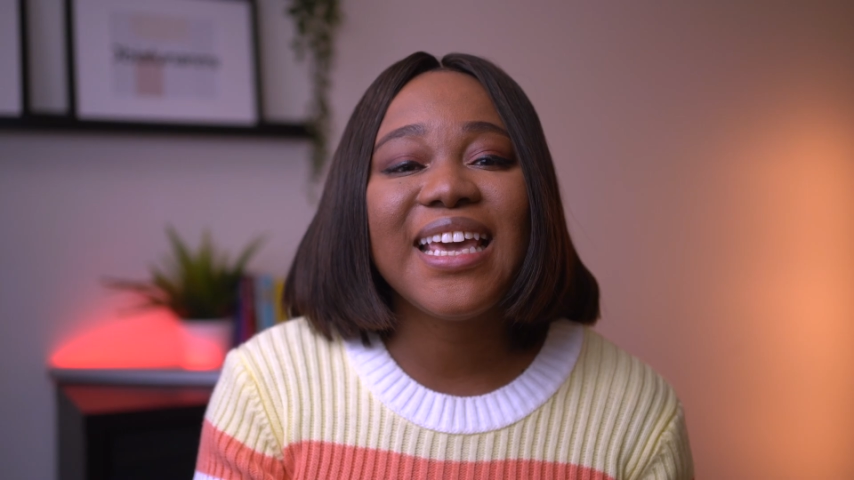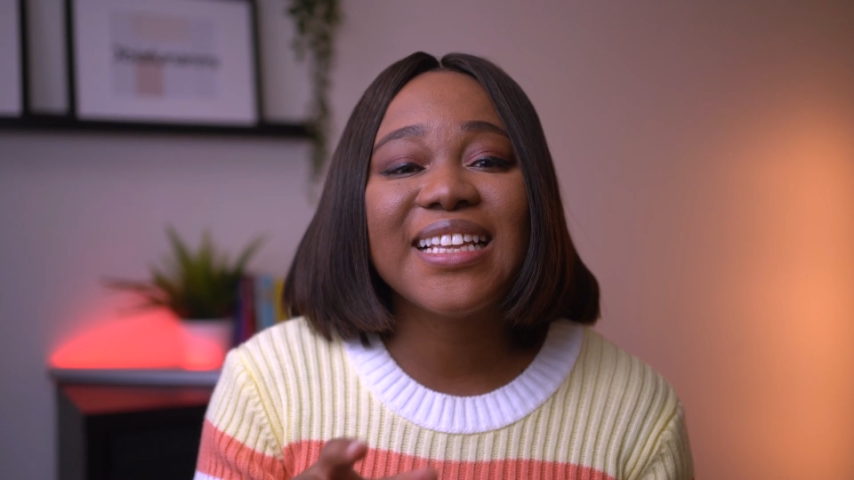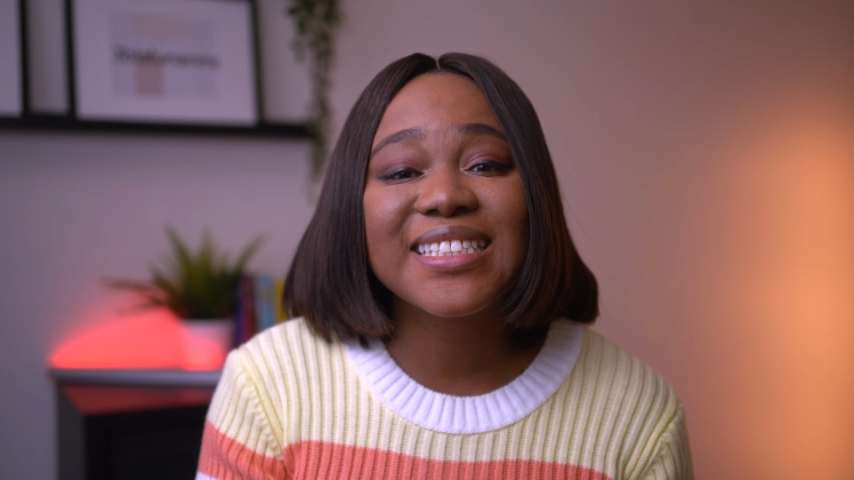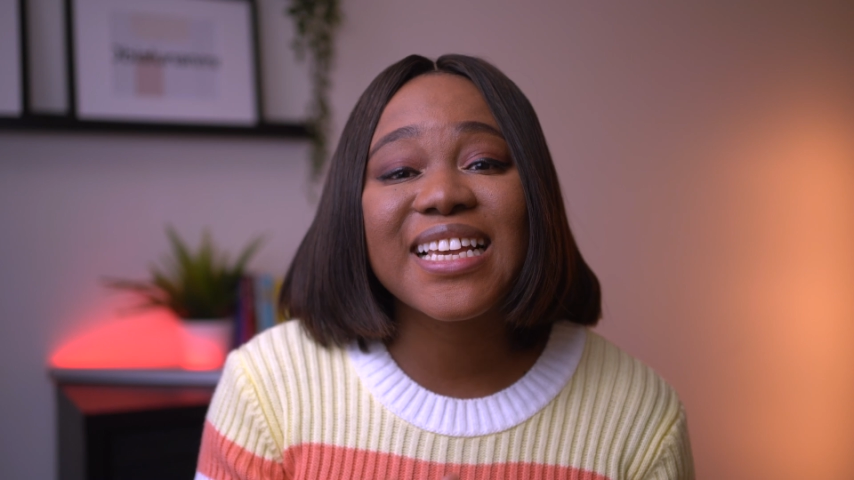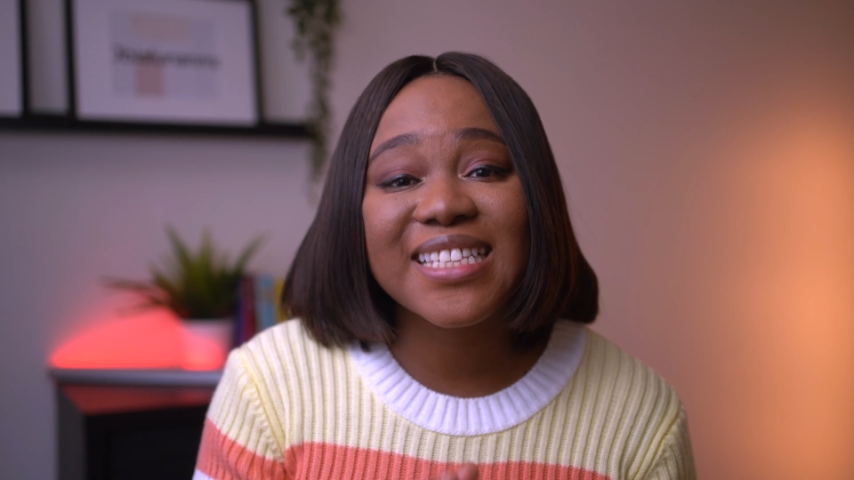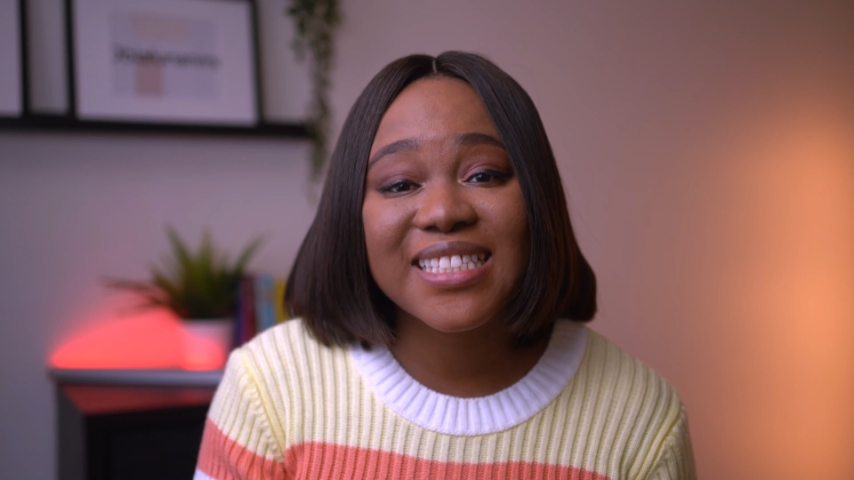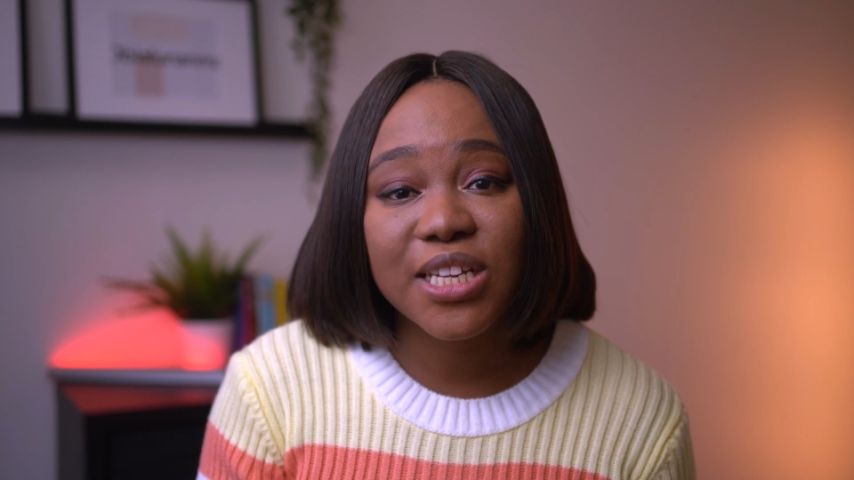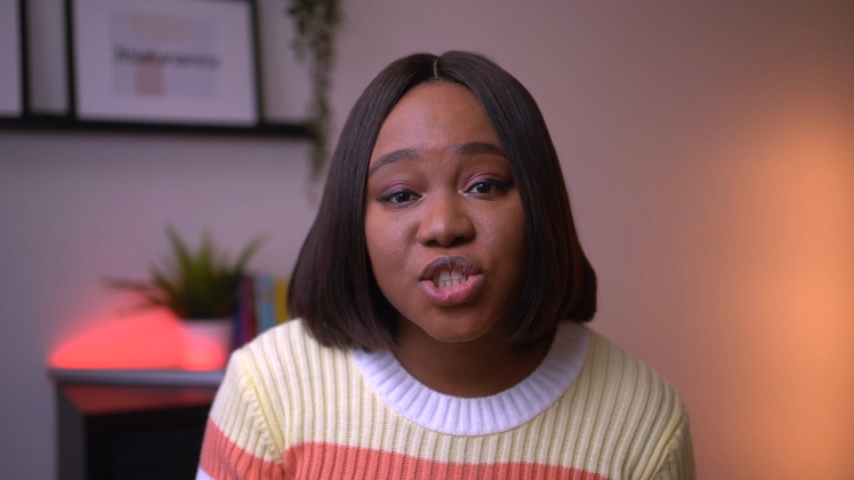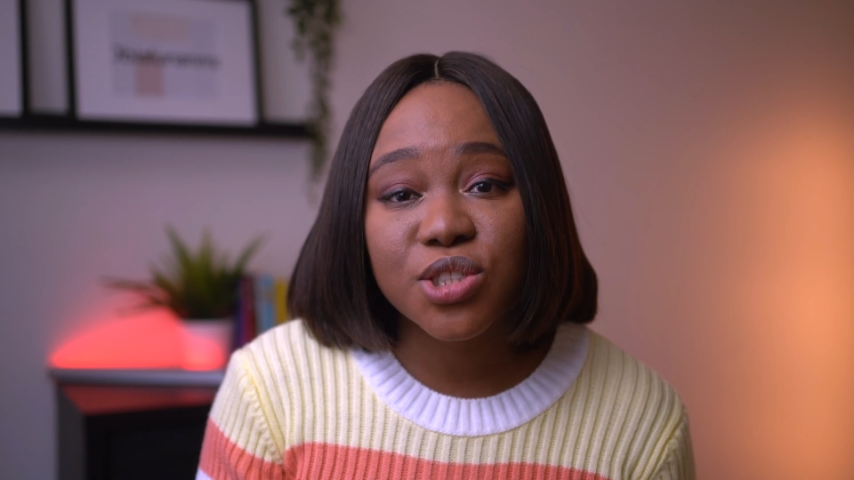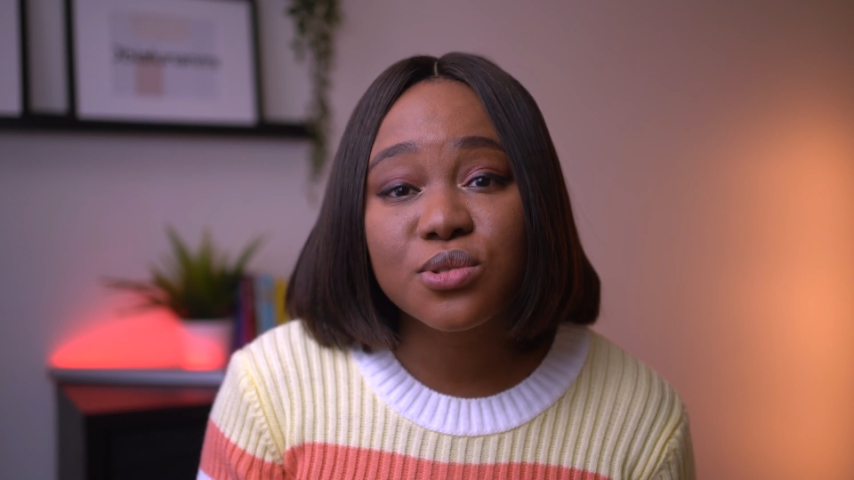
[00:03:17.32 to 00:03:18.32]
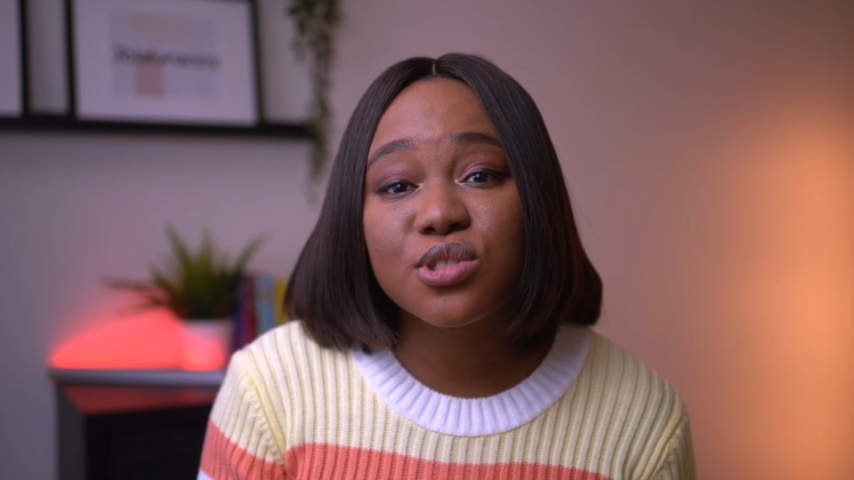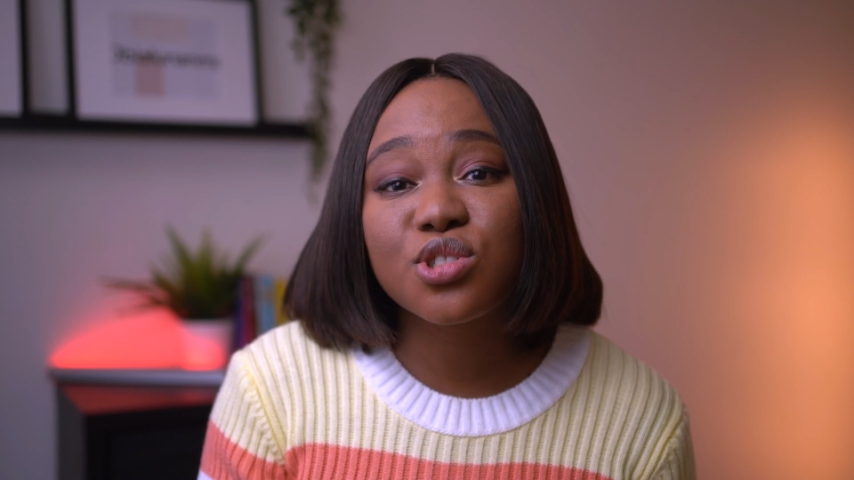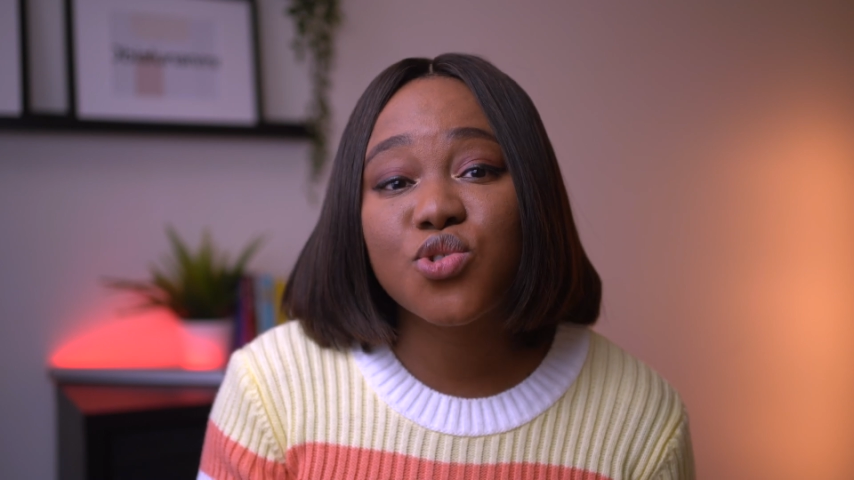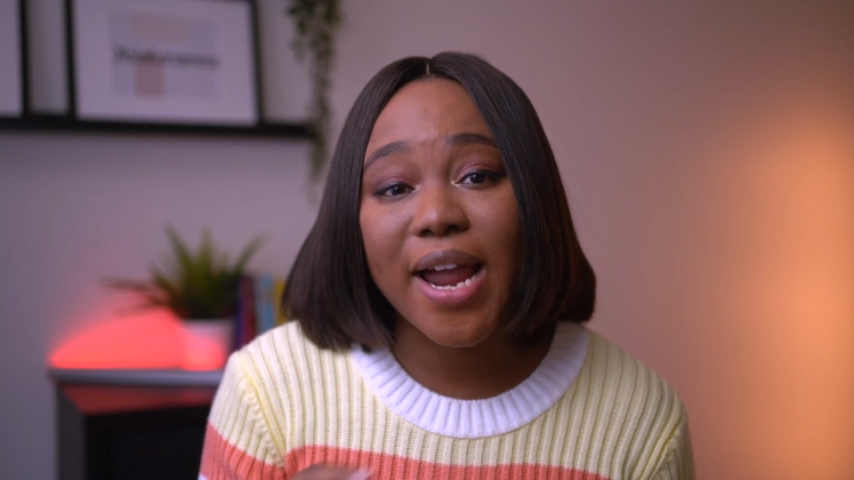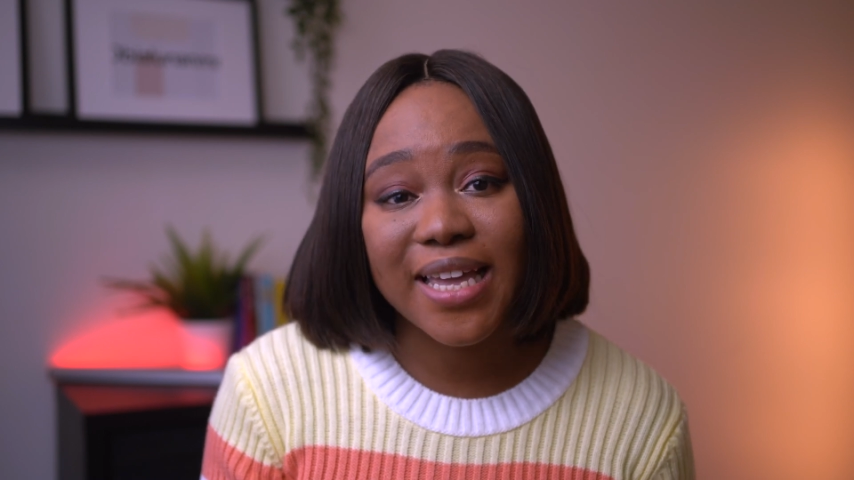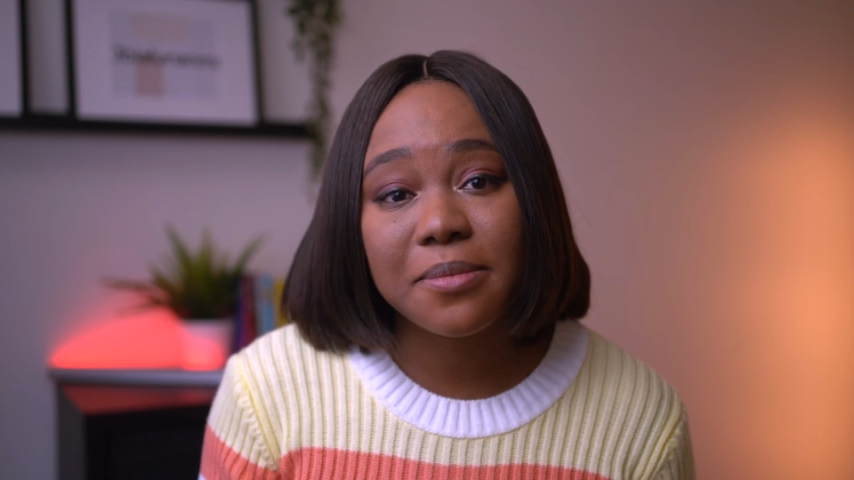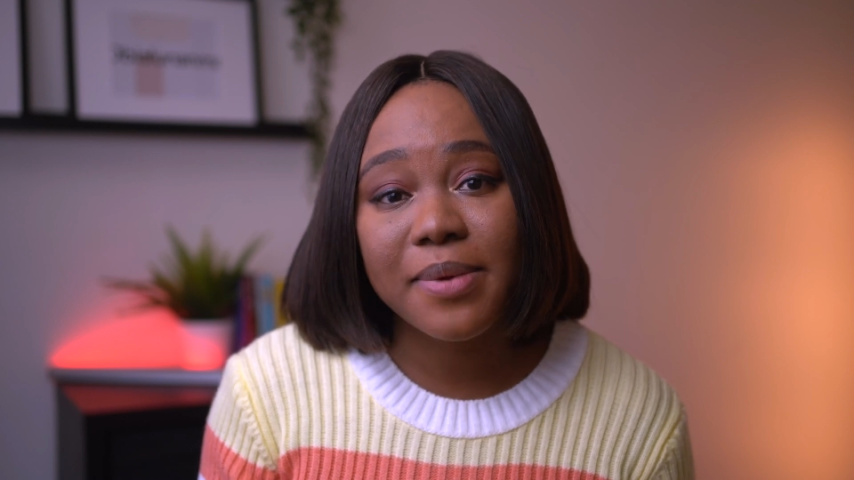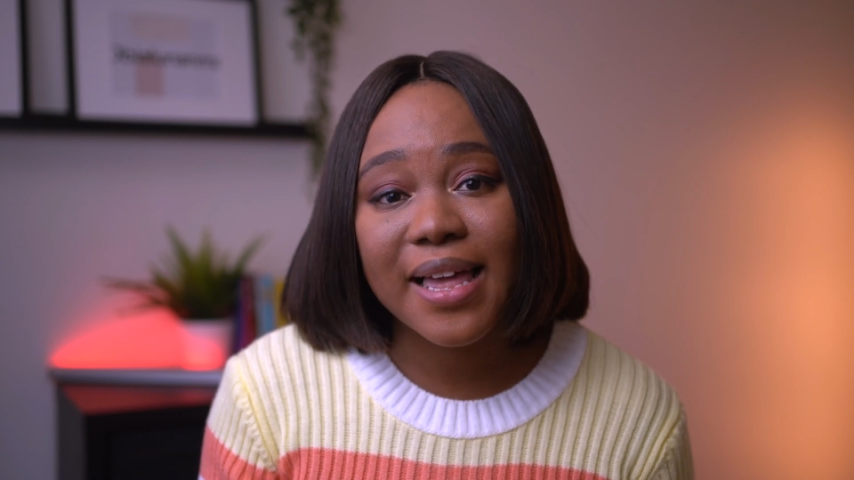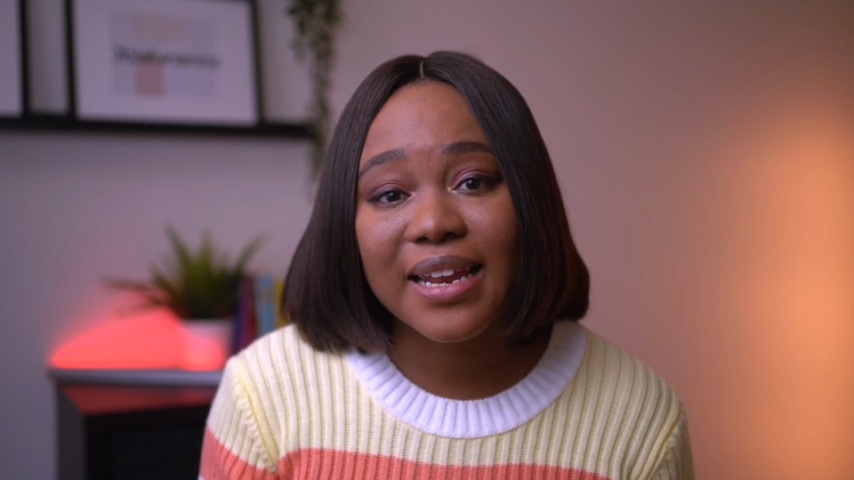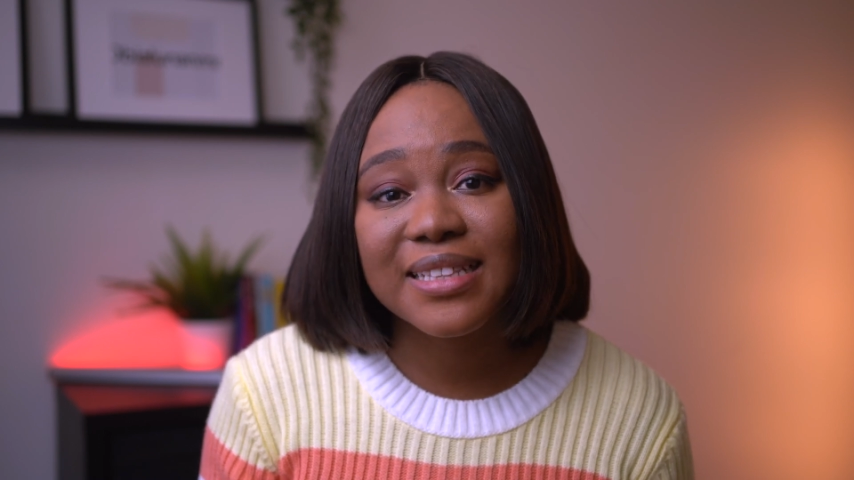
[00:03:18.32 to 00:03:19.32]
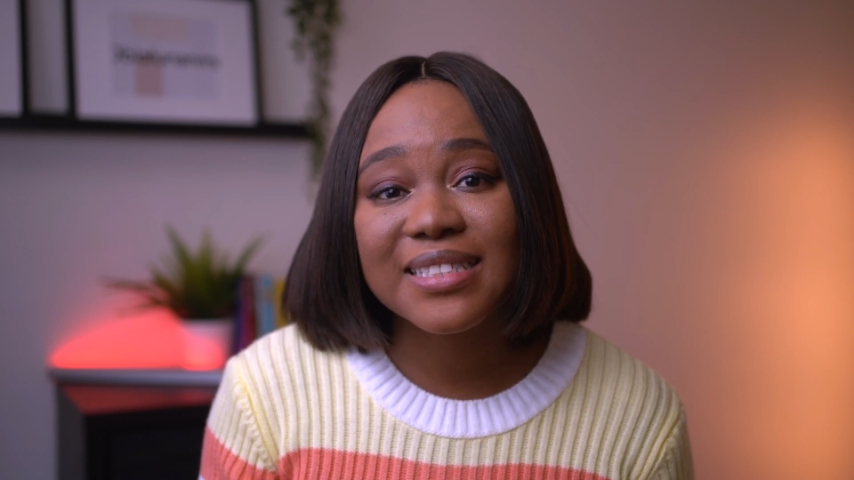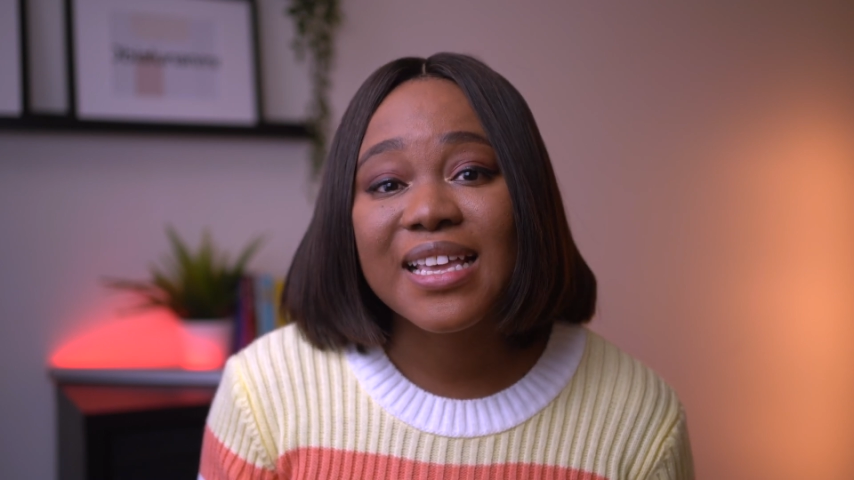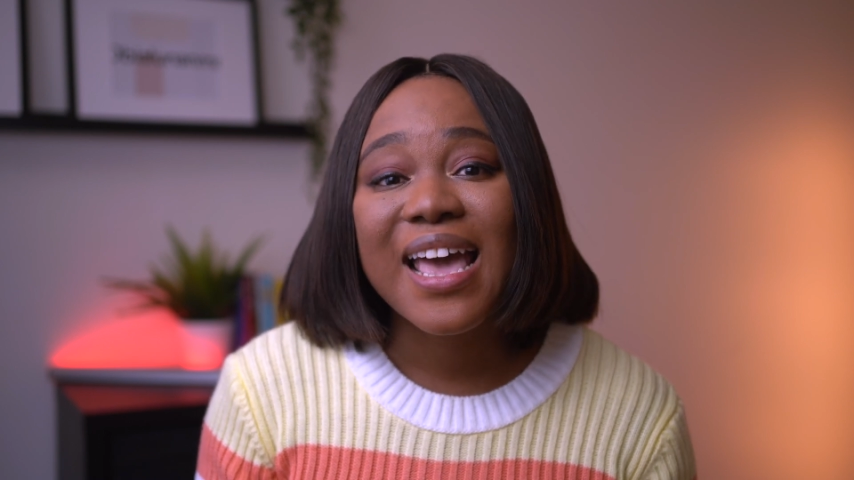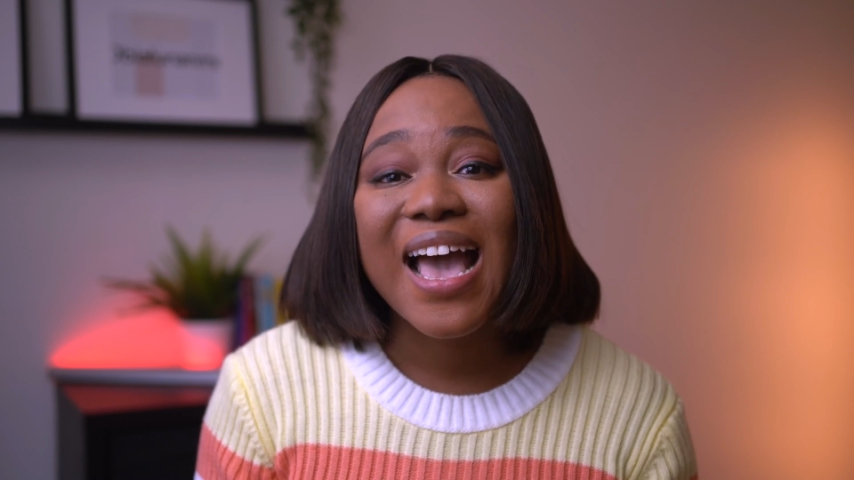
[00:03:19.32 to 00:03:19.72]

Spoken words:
It is essential to strike a balance,